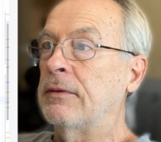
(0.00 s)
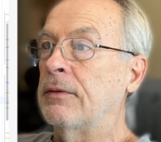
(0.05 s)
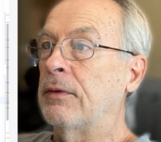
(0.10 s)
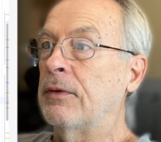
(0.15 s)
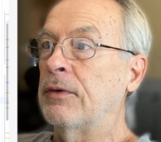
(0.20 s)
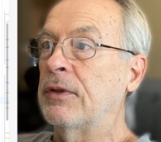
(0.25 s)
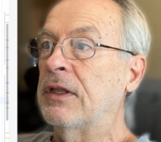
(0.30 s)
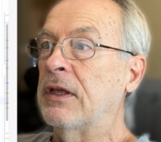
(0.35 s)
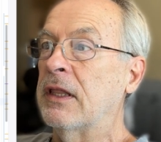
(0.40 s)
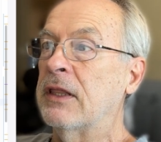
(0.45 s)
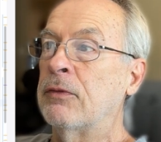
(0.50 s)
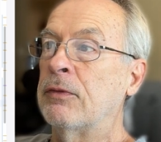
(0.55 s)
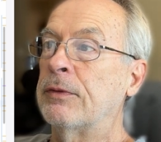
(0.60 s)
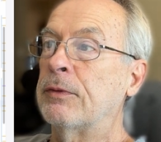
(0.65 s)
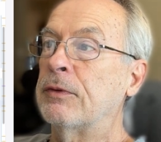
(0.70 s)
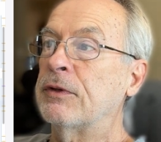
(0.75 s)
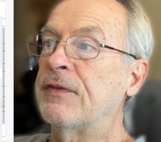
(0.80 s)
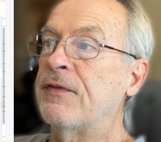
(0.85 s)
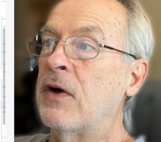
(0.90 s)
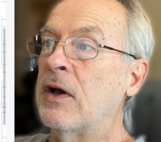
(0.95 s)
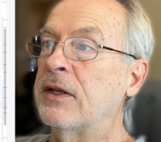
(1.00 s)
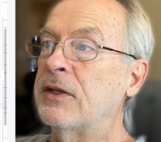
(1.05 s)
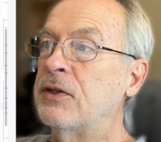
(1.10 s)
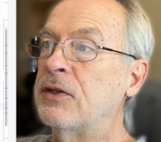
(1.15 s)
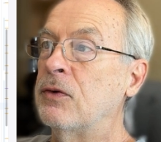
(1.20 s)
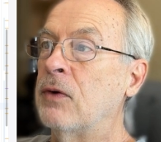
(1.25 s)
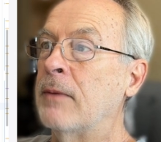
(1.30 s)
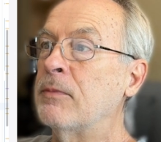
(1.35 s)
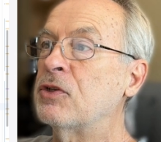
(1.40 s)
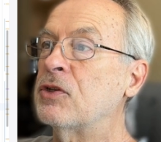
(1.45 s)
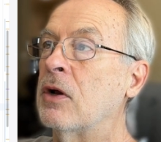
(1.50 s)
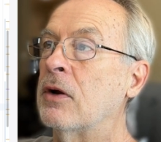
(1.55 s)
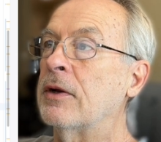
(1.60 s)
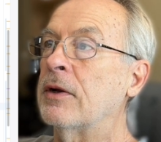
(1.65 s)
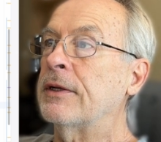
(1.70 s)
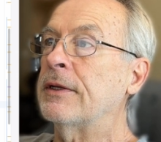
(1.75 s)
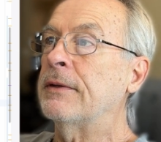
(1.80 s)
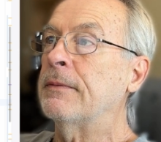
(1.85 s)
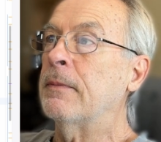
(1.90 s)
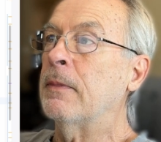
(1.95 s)
Oh, the other one was fine too. I'm sorry.
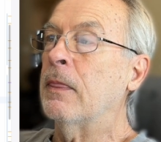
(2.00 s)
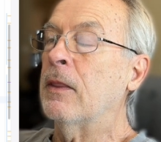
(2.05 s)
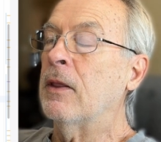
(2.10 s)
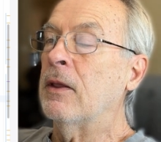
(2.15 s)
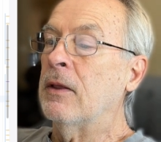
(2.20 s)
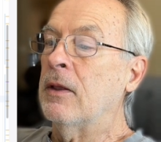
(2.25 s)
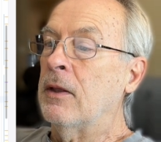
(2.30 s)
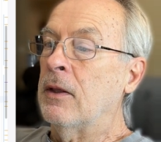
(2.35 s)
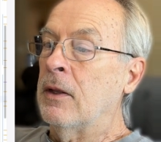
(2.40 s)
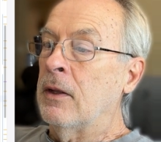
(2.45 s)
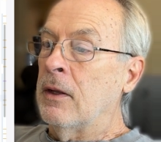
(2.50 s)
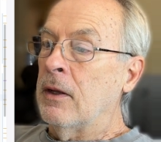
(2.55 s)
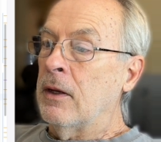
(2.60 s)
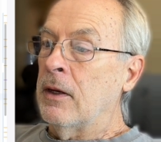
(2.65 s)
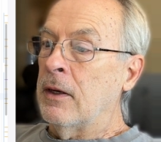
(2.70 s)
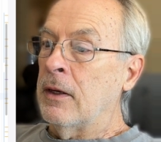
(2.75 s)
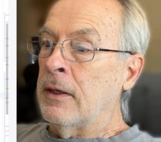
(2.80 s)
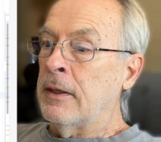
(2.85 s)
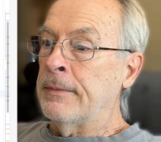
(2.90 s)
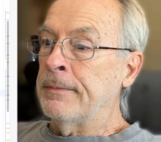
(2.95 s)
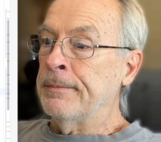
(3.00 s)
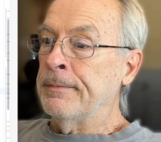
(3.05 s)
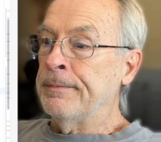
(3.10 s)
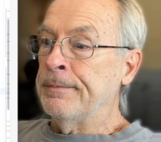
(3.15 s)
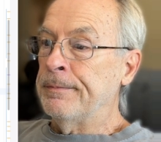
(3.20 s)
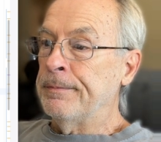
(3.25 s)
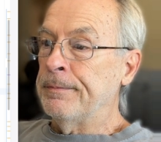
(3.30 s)
Um,